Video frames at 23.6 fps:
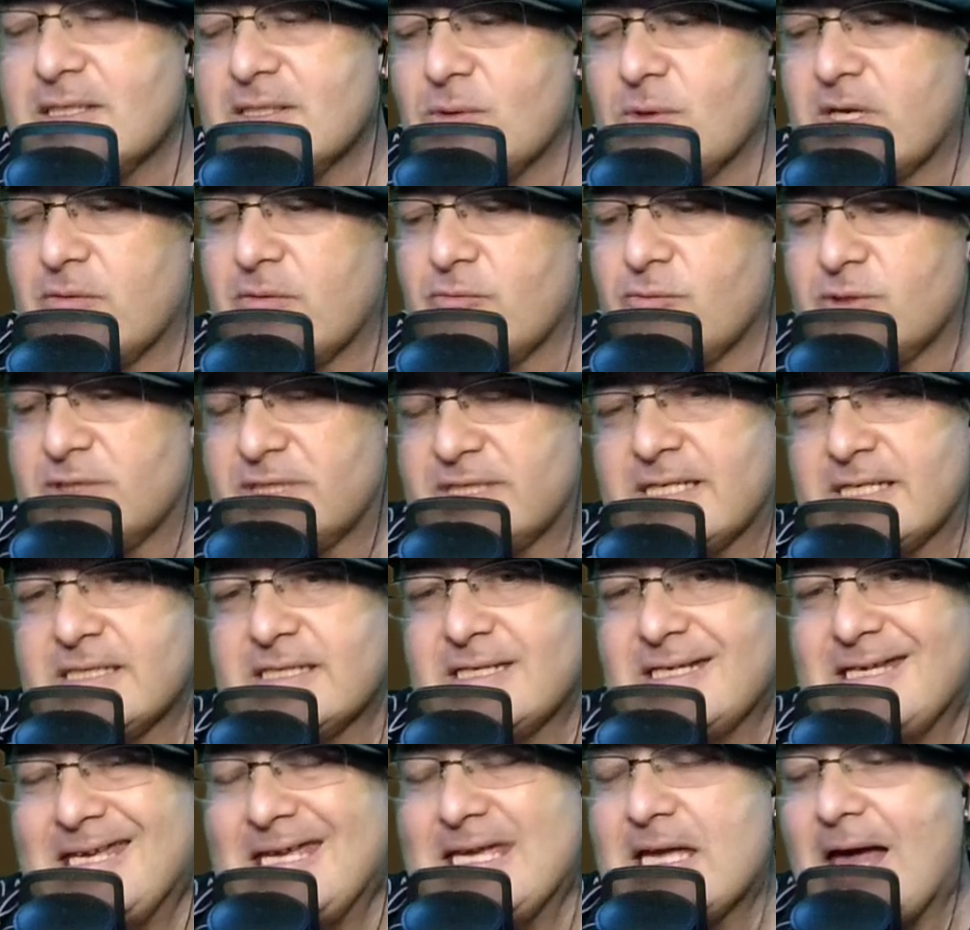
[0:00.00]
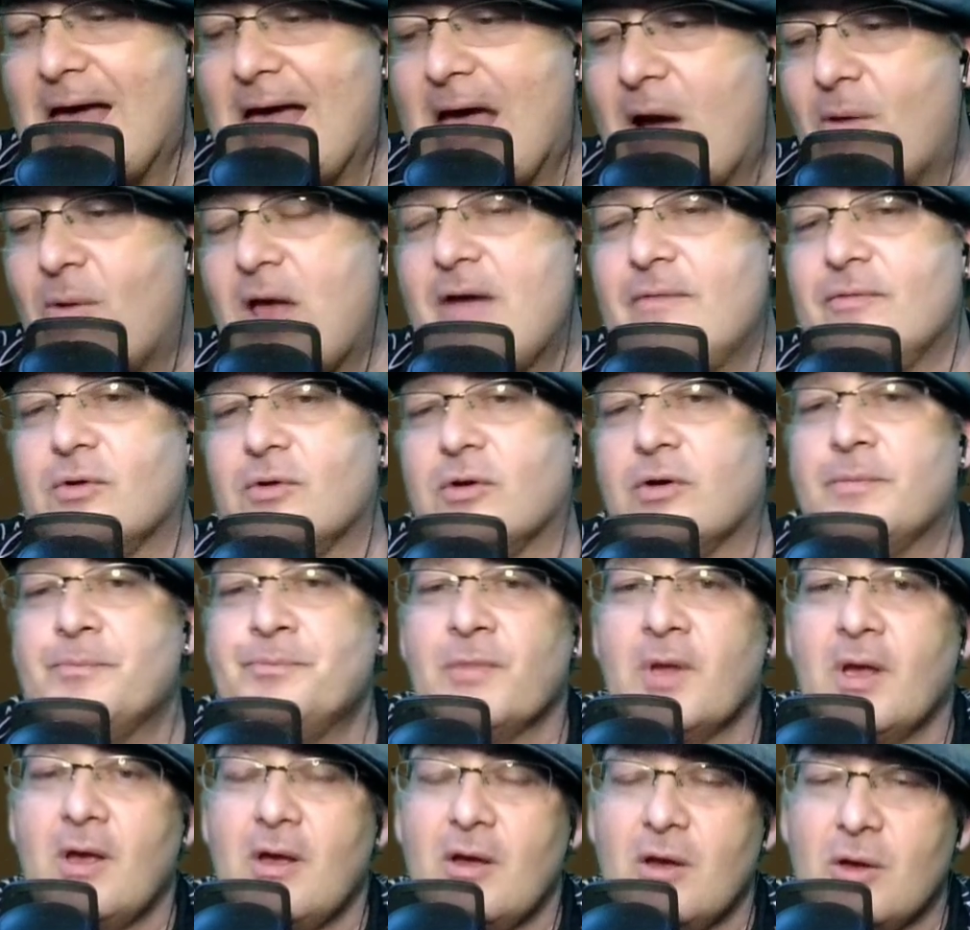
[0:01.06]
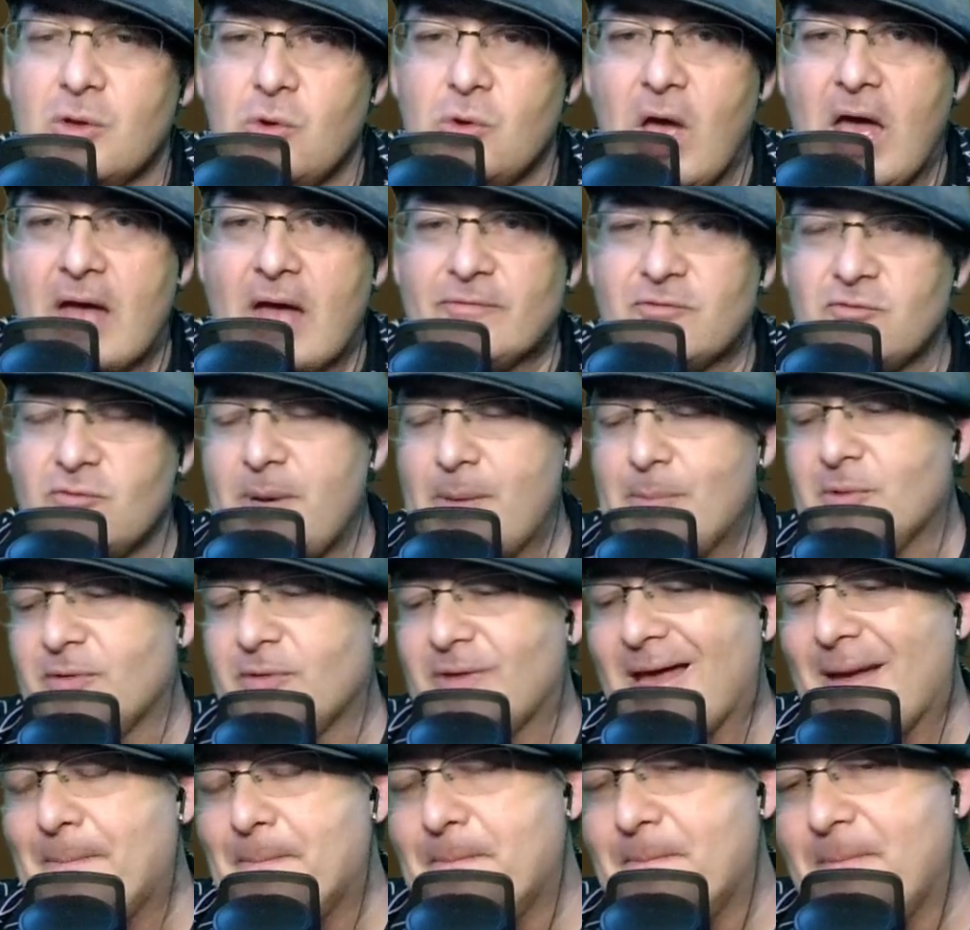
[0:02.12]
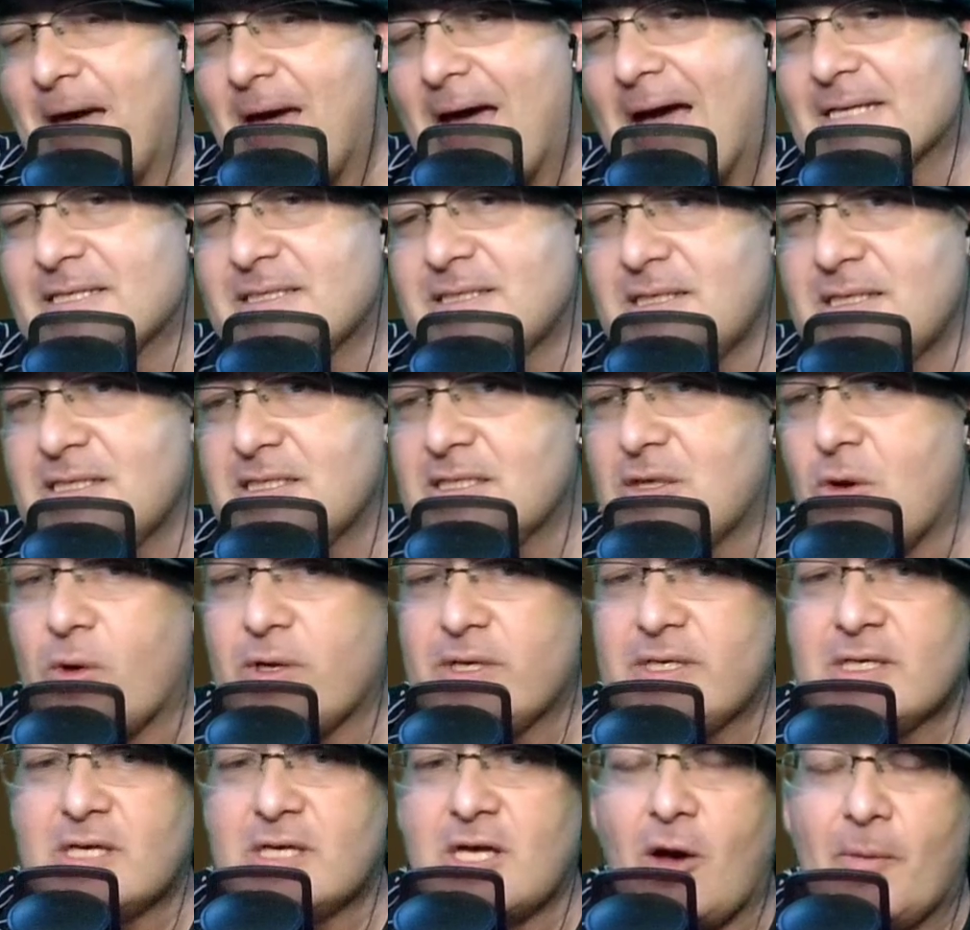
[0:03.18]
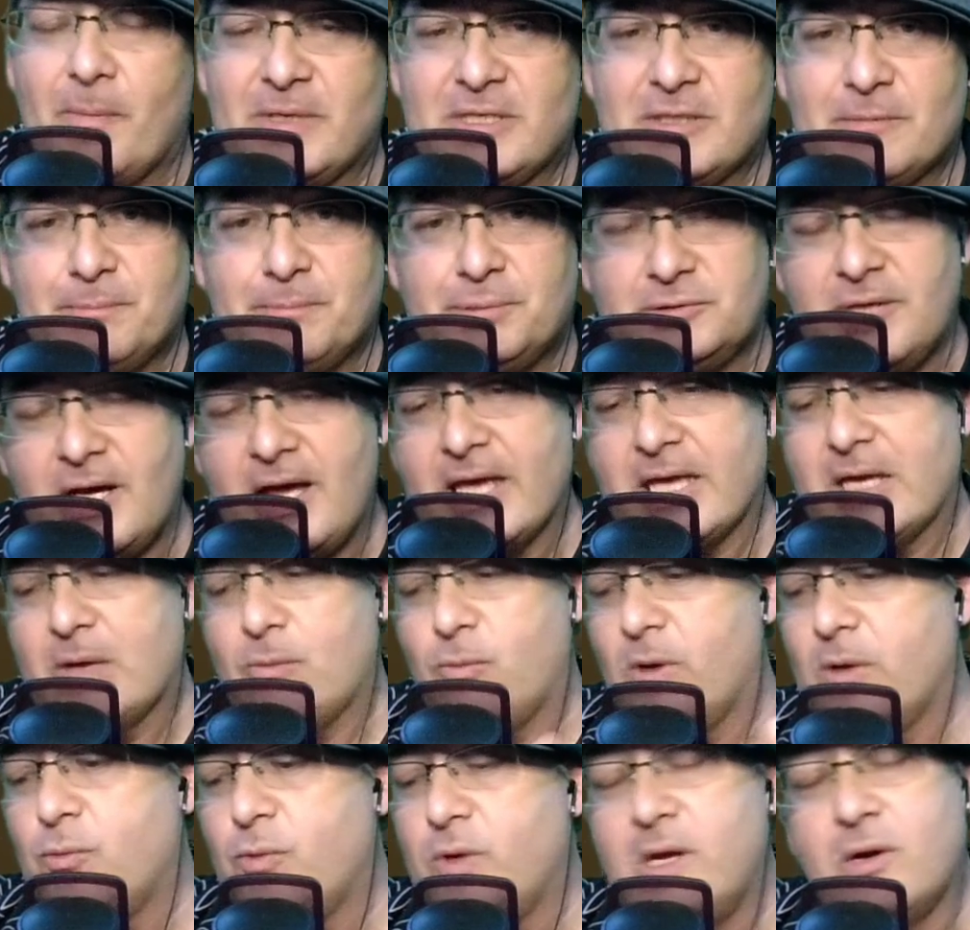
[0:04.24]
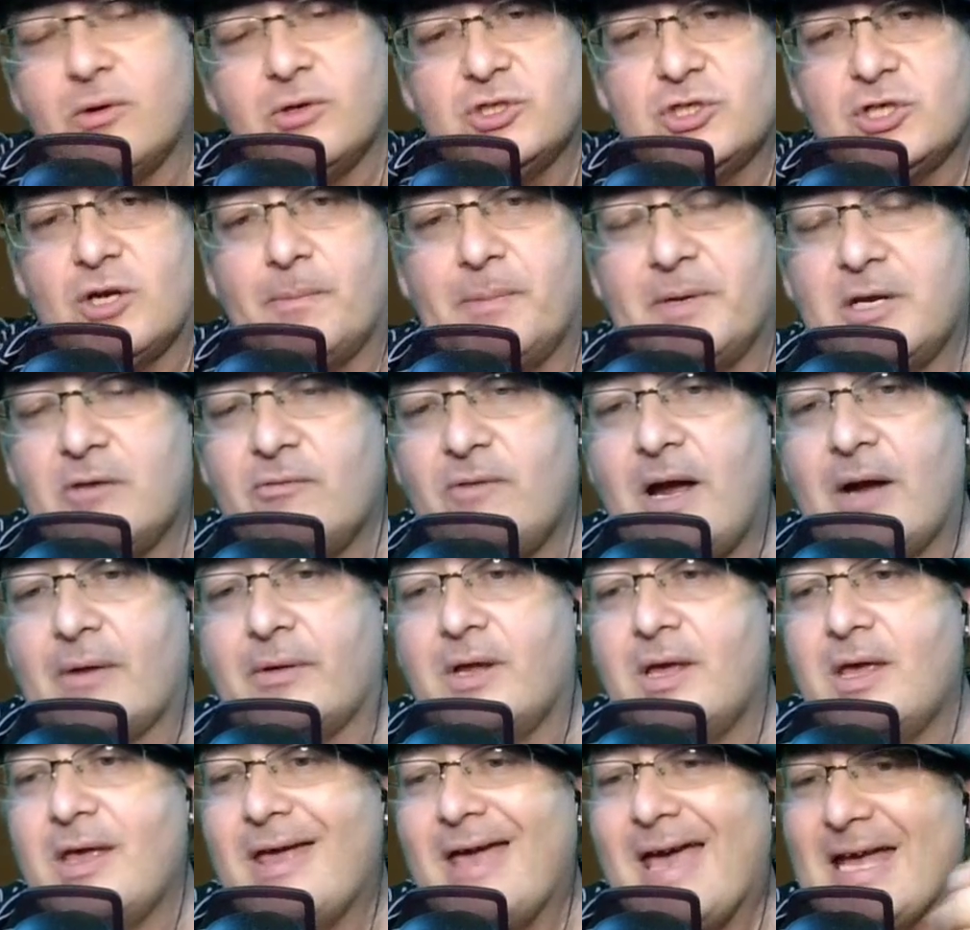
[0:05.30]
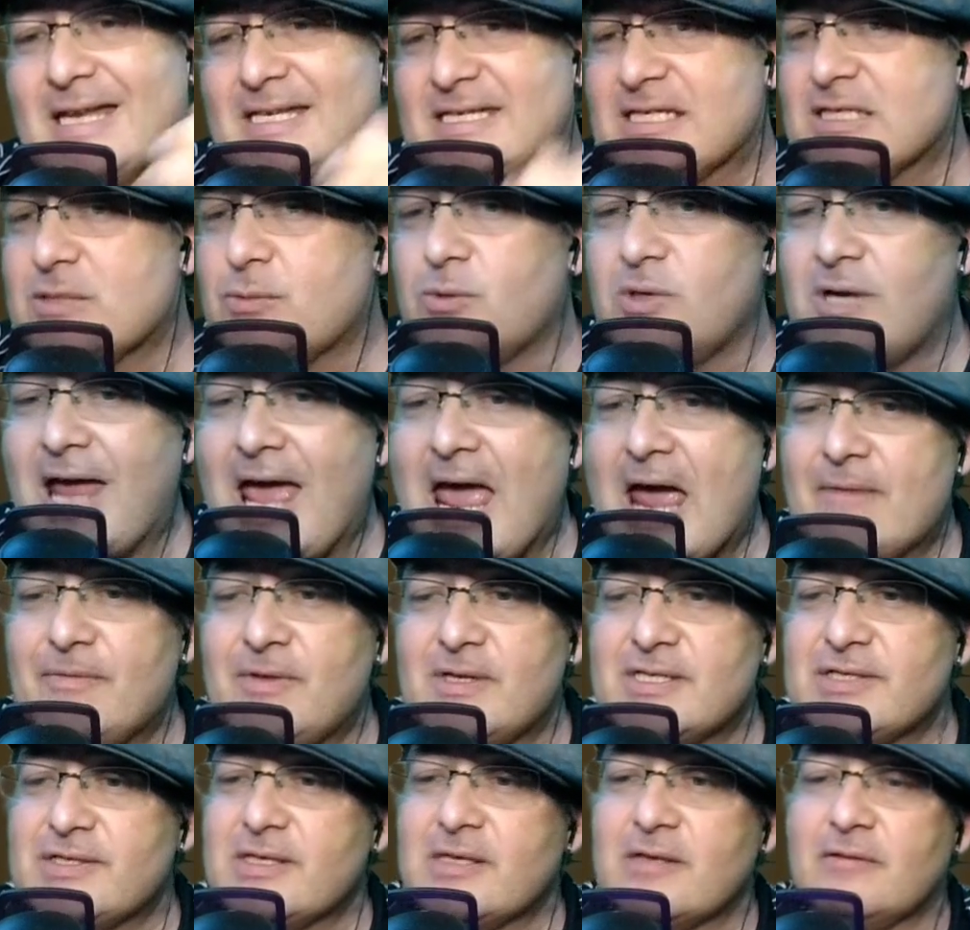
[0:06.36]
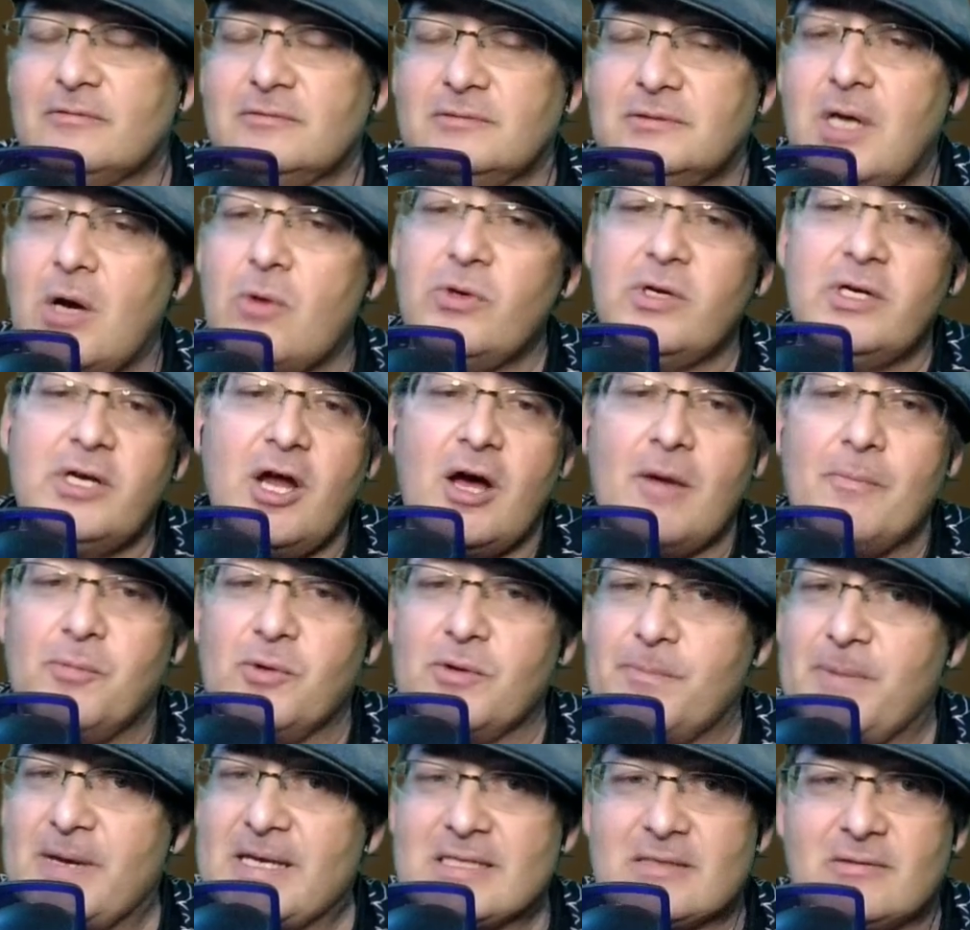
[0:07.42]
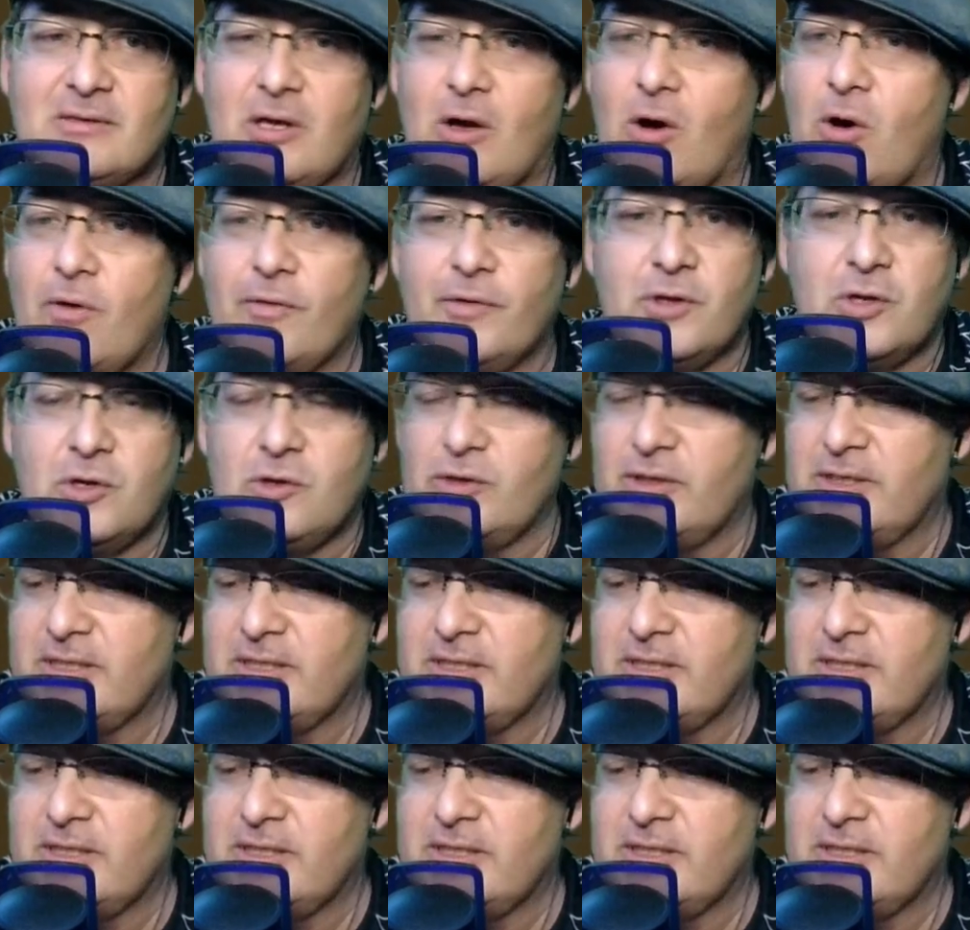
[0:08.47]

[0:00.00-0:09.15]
so it can resist heat. However, you have to remember that mass is going to come into play when we are jumping around. And since we're going to have this thing loaded up with basically all the